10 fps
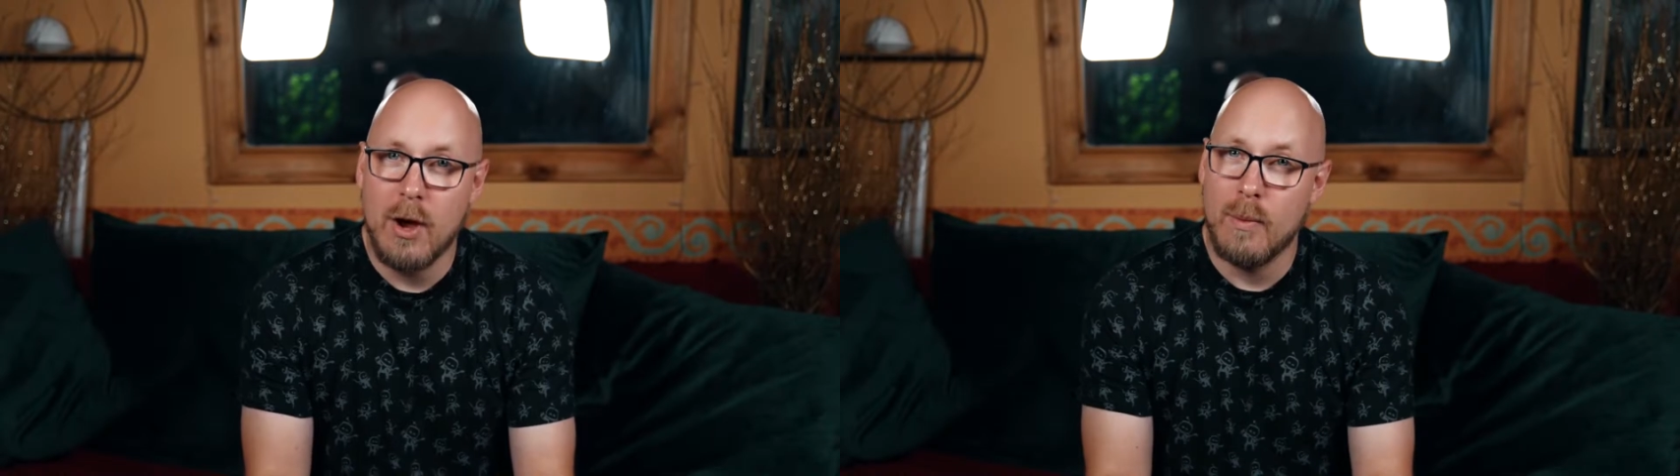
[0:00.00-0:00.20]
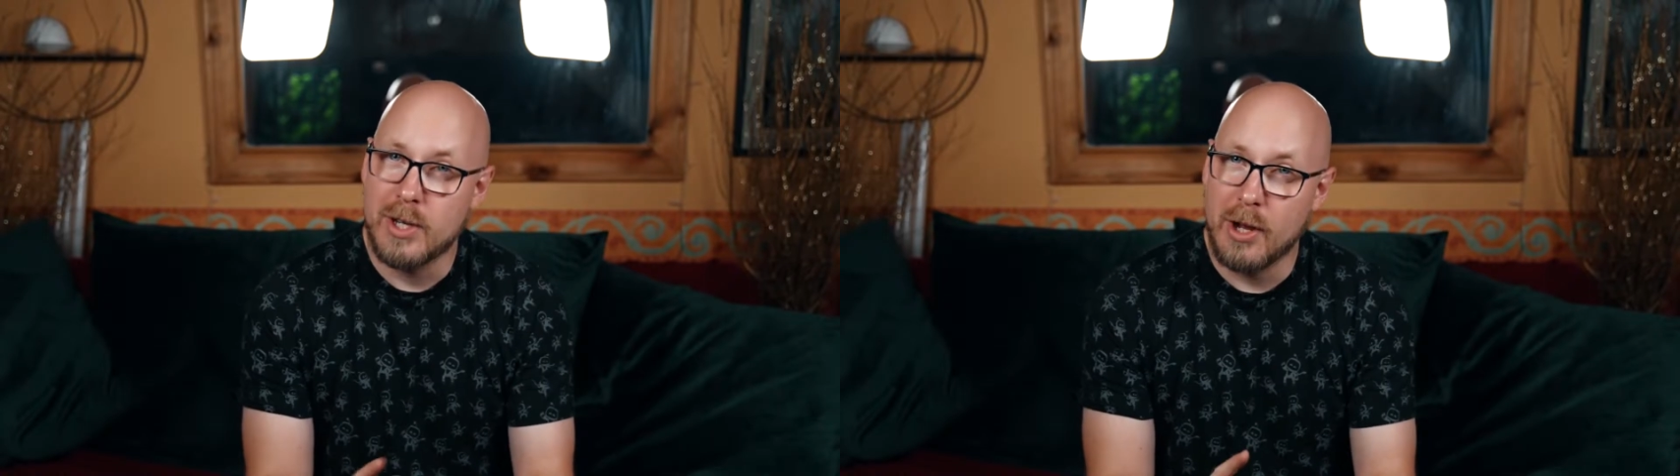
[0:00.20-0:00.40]

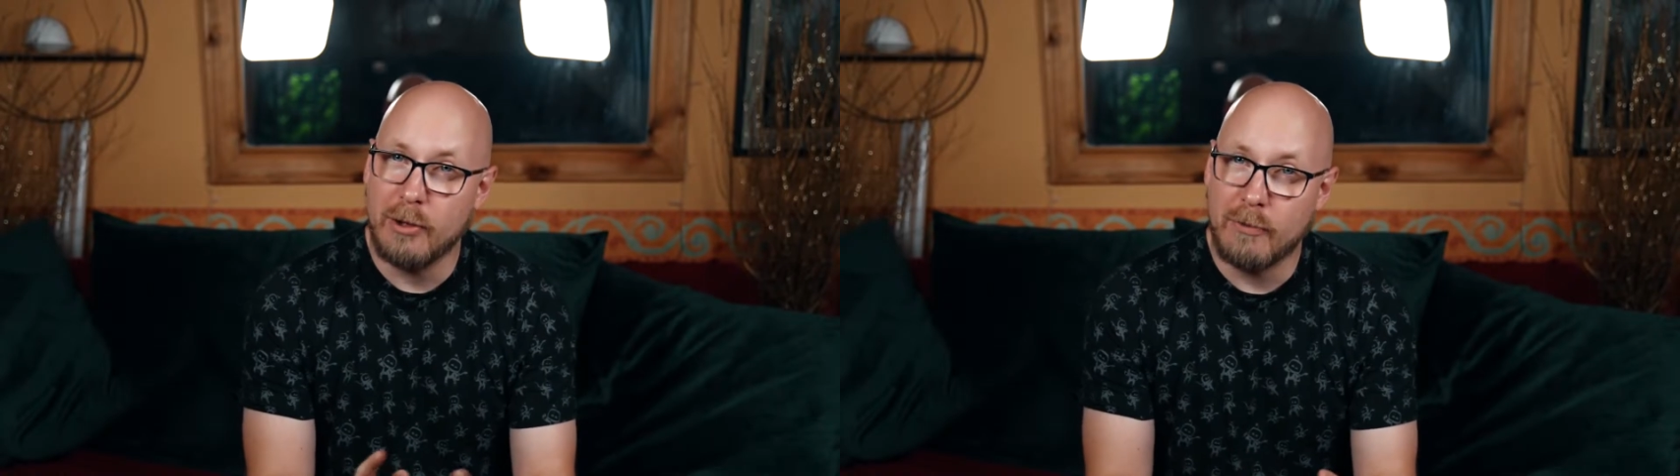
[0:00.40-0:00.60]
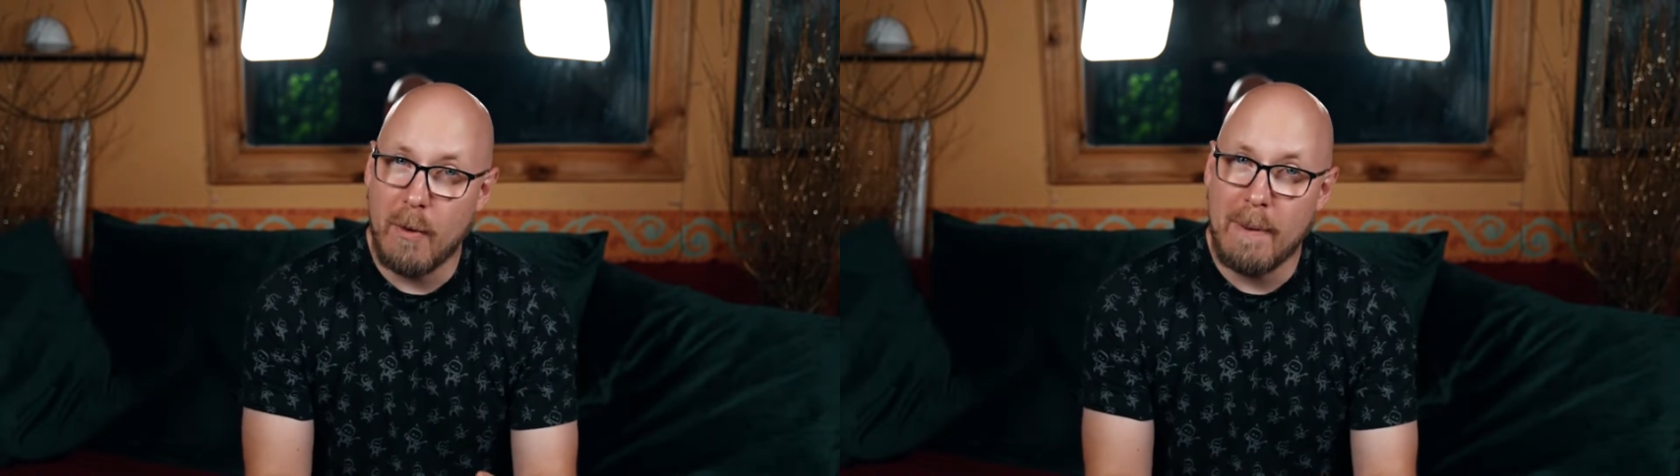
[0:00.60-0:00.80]
which goes
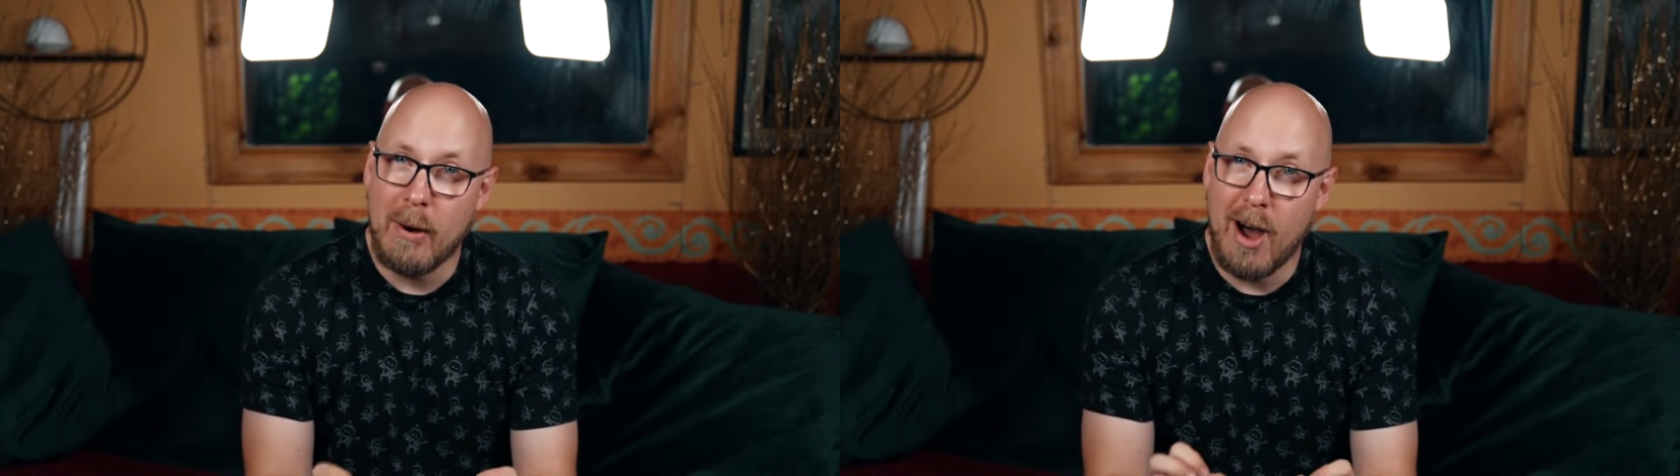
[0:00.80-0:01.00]
for about